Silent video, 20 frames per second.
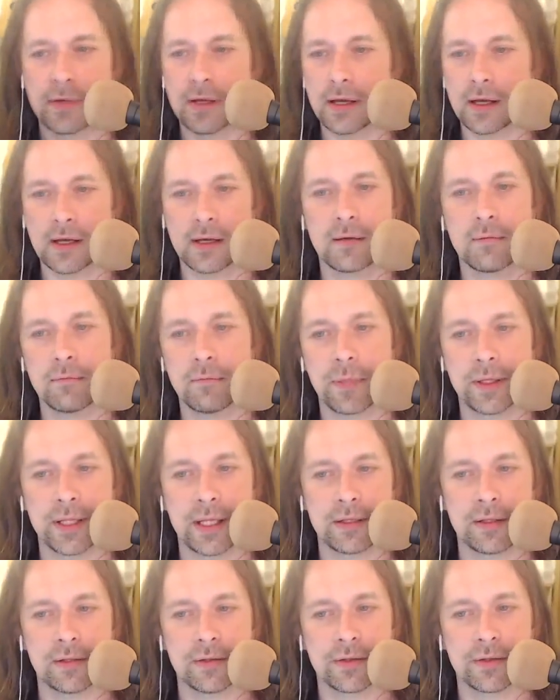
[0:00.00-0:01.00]
um, but
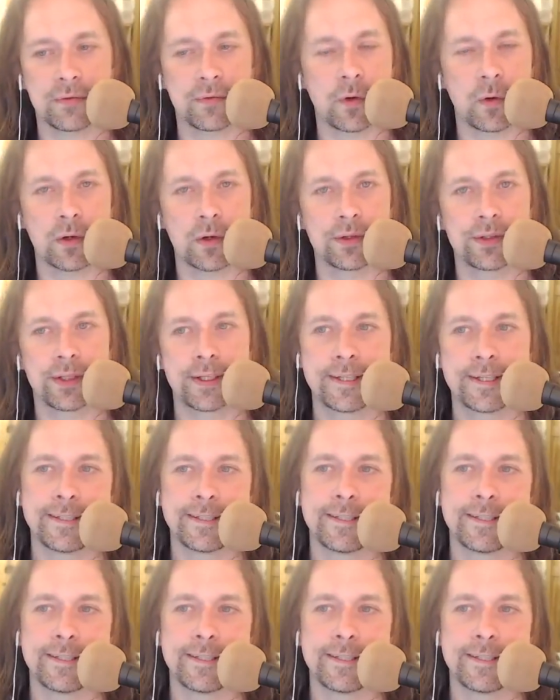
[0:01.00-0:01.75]
then there's of course